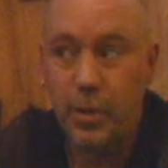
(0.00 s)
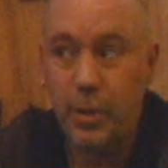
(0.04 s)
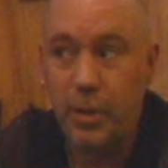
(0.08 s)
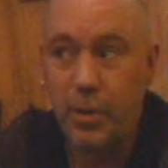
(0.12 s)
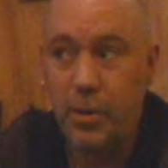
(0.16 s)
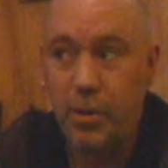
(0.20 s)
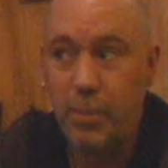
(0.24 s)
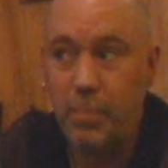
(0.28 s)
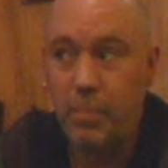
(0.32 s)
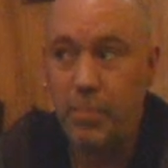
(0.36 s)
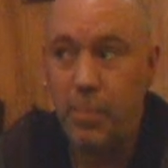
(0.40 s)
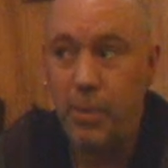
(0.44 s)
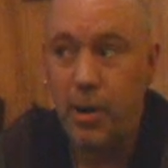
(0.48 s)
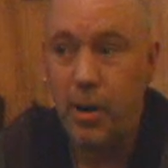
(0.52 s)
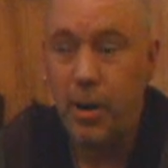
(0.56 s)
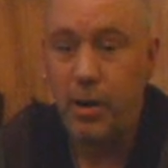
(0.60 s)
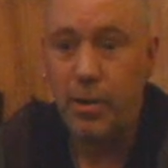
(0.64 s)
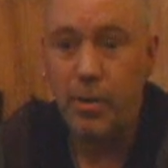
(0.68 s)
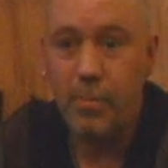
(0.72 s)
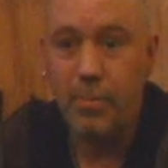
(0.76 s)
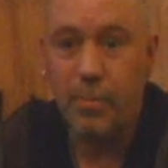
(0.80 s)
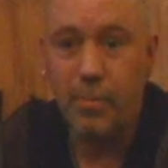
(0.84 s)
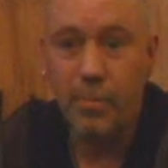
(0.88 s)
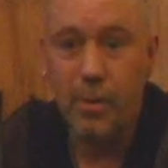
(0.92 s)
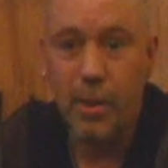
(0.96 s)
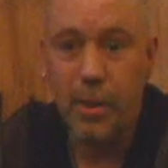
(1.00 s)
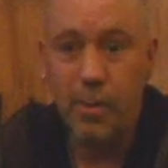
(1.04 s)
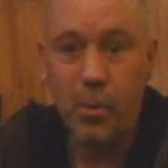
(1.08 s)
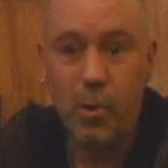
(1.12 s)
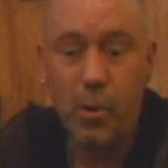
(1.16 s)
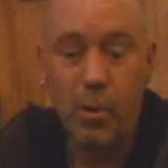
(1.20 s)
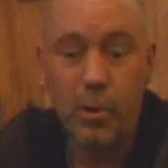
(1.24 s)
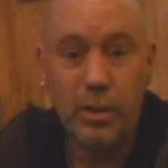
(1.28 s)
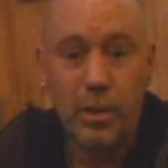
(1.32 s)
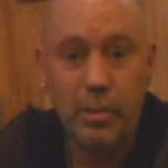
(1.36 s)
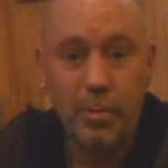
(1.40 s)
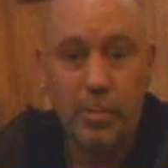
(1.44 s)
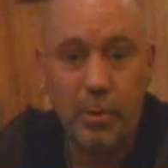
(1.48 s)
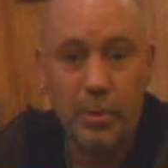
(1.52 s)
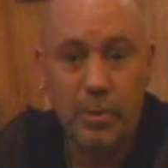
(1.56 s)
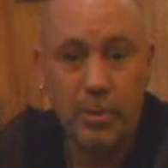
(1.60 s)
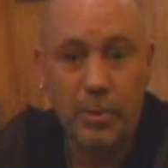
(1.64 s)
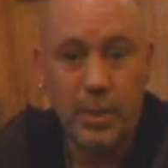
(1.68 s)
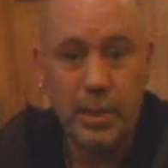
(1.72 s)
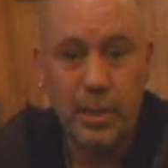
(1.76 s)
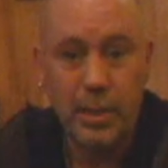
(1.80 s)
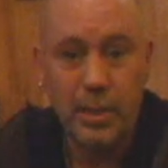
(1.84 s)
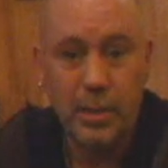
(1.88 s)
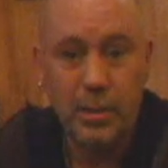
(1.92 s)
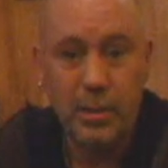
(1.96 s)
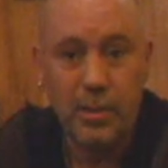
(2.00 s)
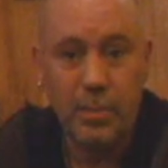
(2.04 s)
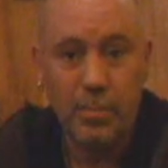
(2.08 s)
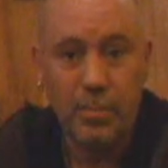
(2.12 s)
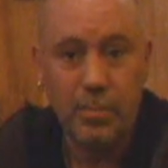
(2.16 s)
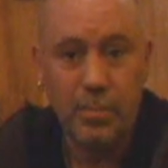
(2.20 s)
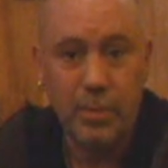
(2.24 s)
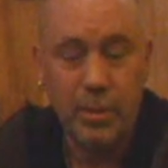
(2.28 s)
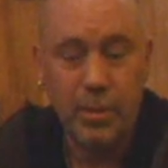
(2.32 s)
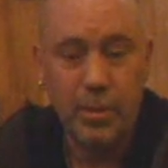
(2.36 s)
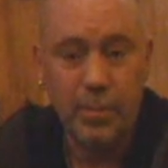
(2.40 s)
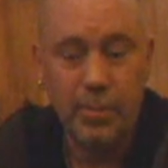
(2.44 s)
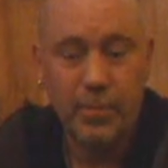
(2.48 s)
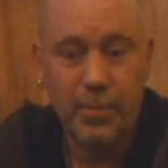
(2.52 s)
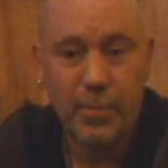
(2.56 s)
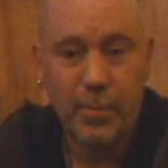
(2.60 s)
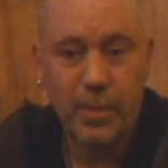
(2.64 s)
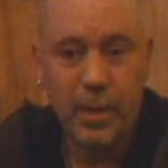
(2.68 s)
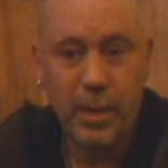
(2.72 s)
what you can put on them, like water boost systems.